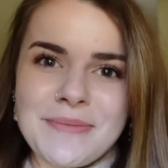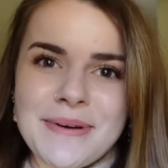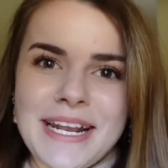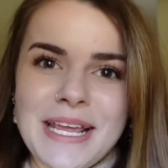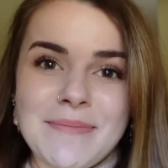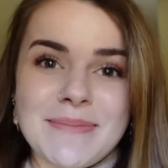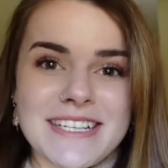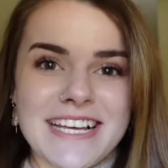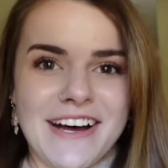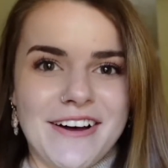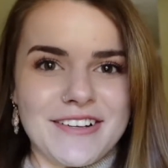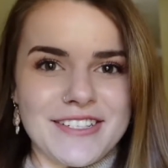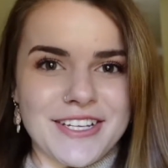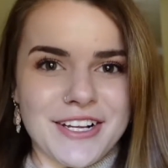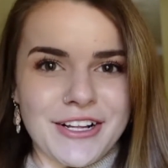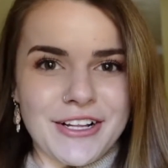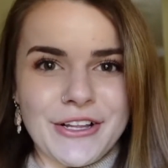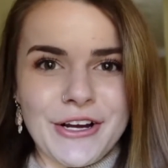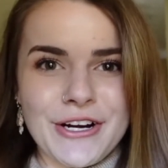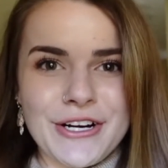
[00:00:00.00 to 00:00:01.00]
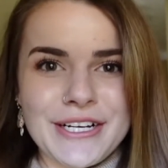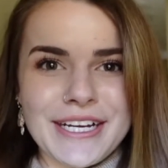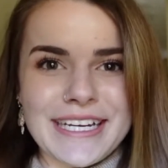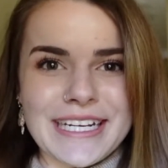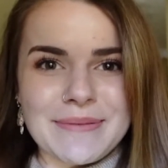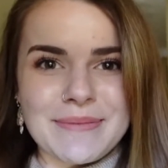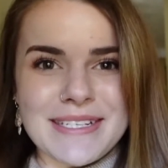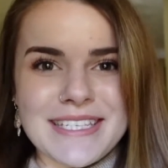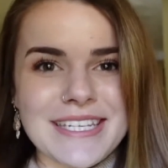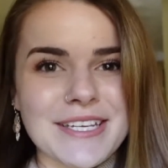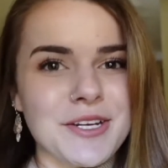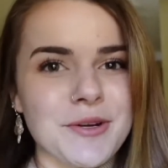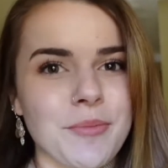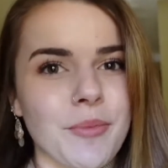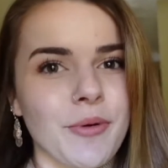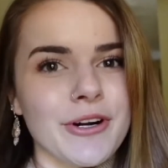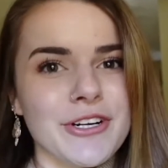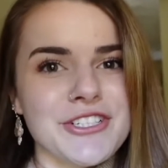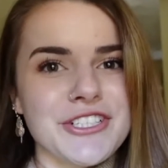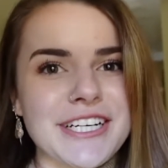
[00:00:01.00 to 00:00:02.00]
My name is Allison Clarke and I'm a senior
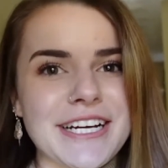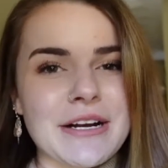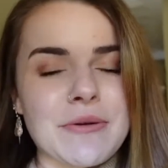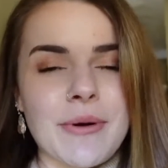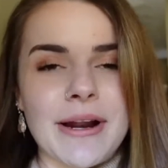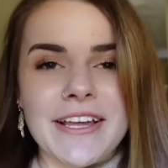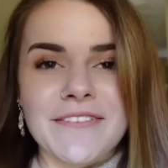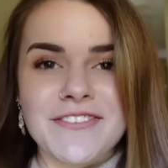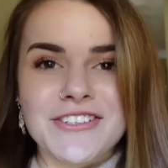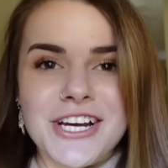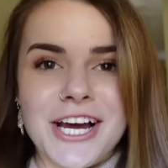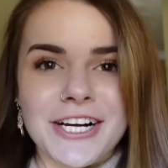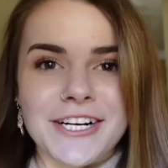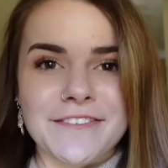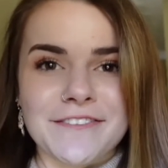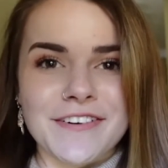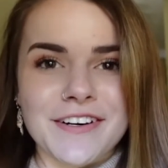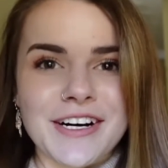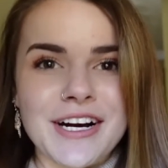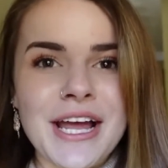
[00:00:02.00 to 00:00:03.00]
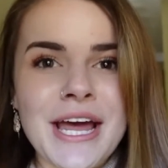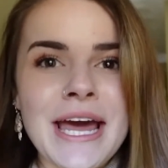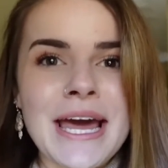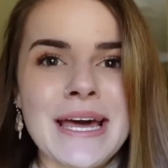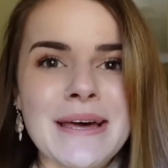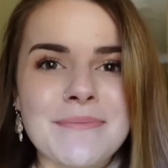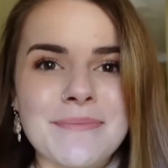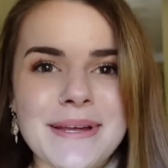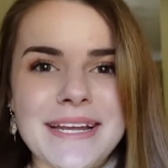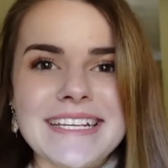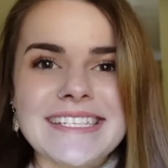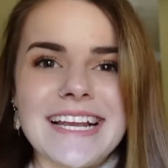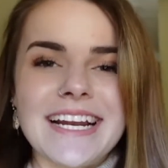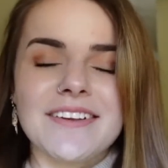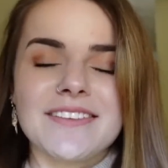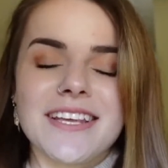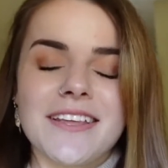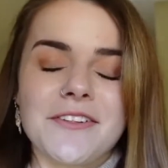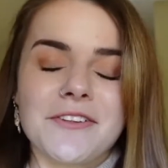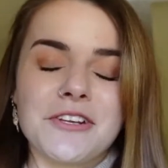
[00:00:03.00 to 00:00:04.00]
portrait and wedding photographer based out
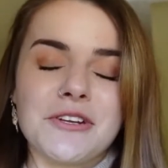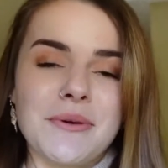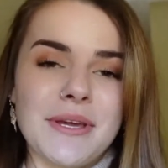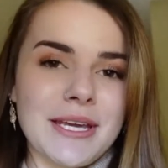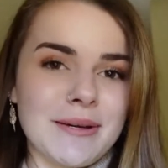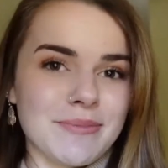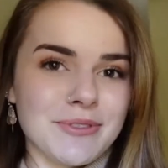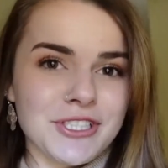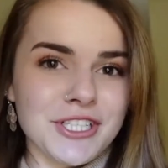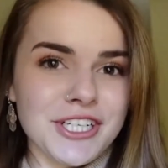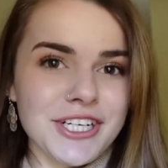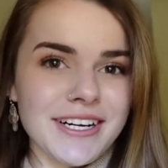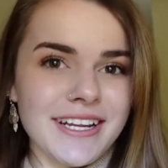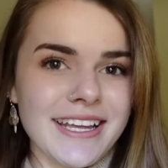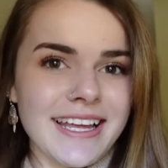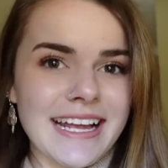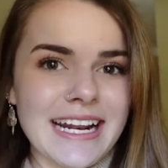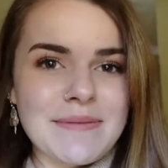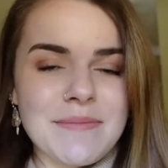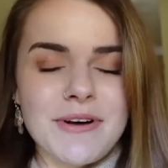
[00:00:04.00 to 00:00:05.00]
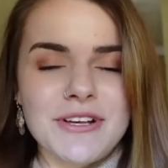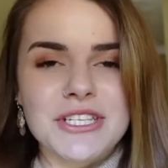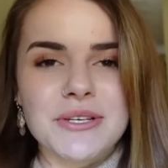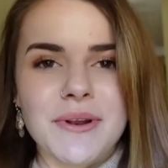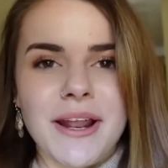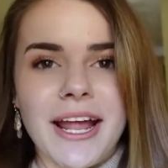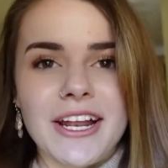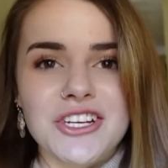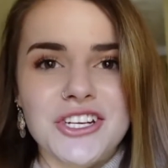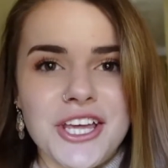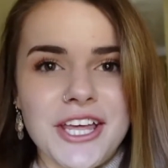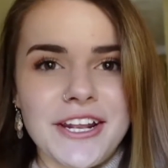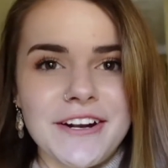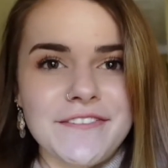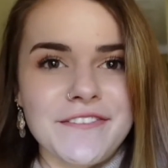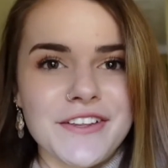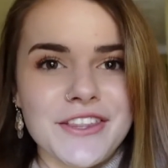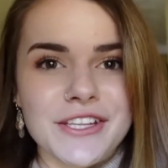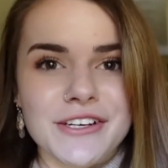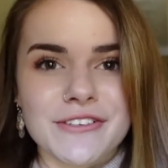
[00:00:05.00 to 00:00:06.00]
of Southern New Hampshire, and I'm also an educator
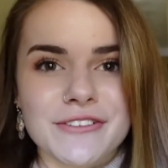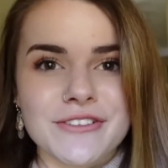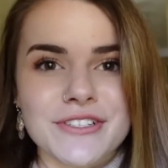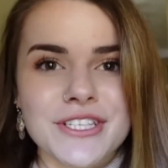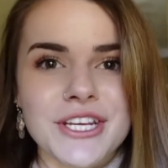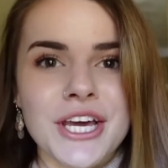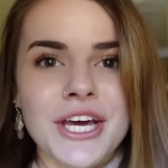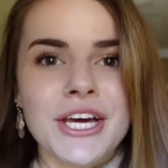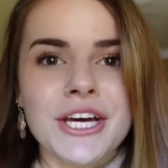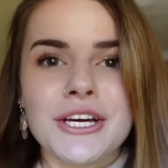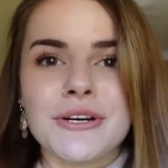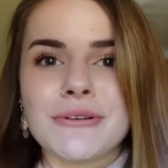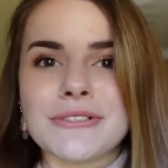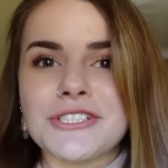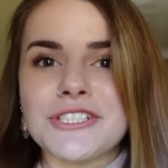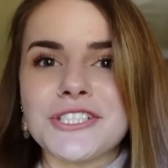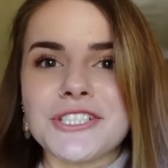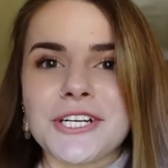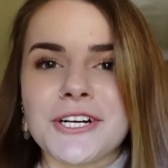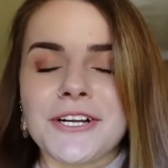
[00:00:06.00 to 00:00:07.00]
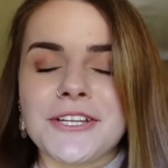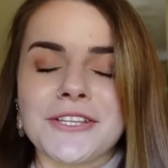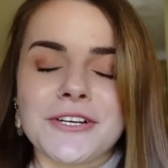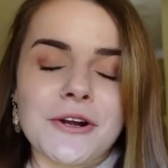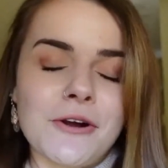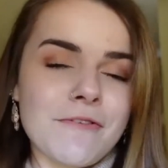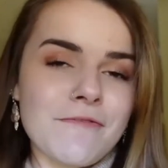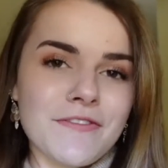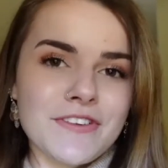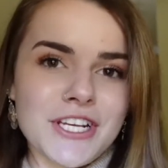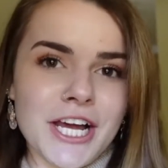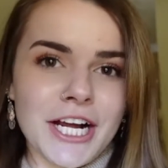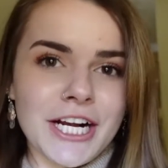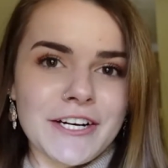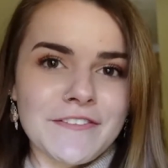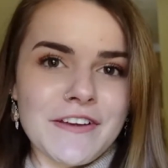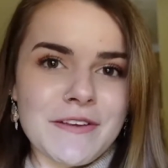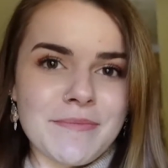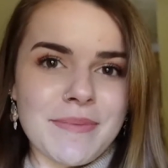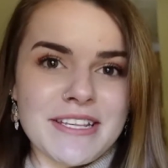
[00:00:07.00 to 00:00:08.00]
for those who are just starting their own
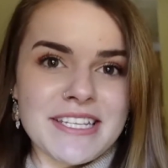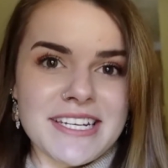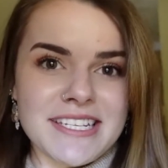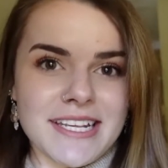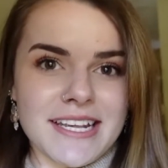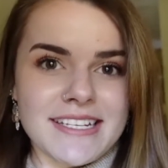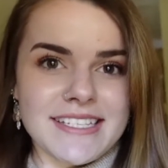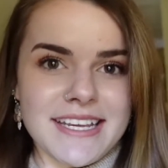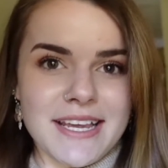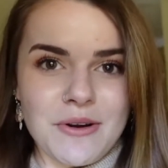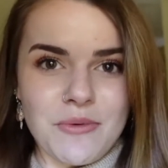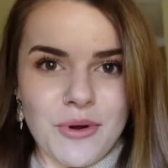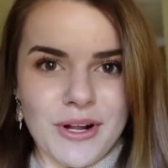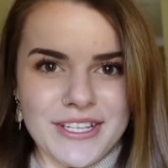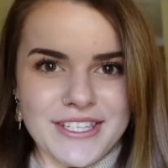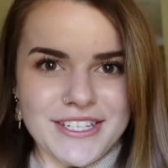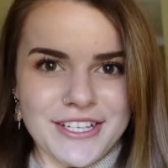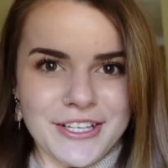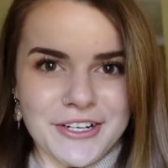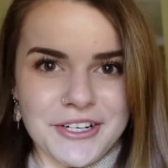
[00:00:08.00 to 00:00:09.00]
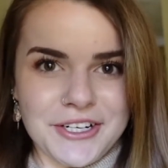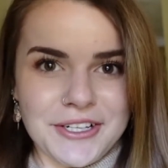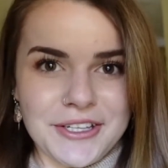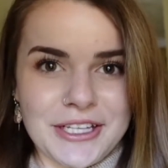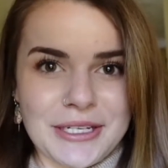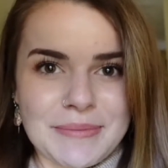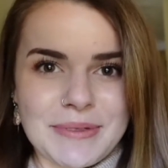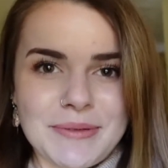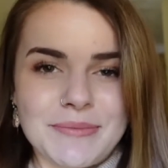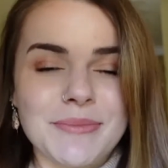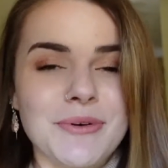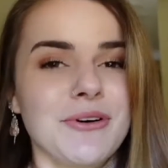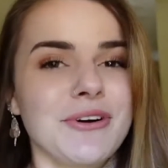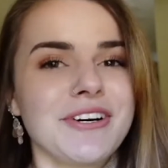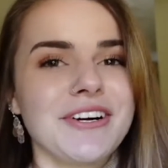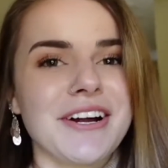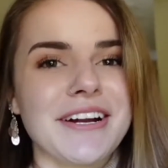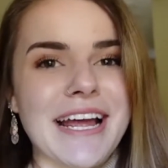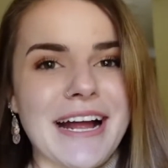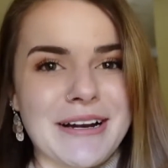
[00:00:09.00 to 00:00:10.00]
photography businesses and want to learn a little bit
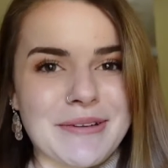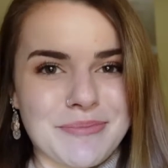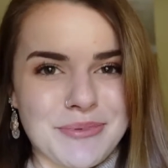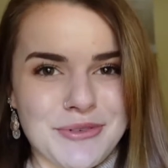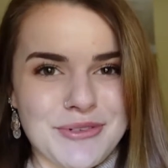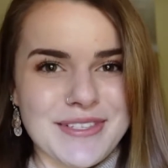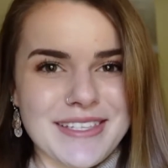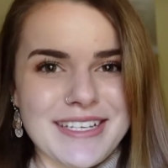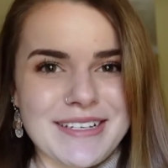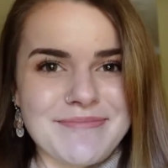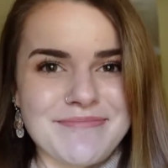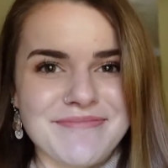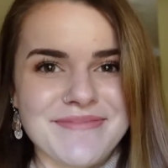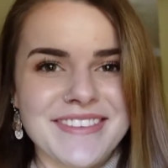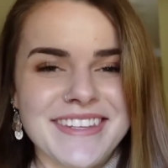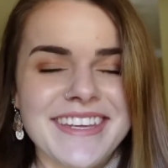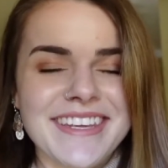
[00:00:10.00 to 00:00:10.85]
more on how to boost them.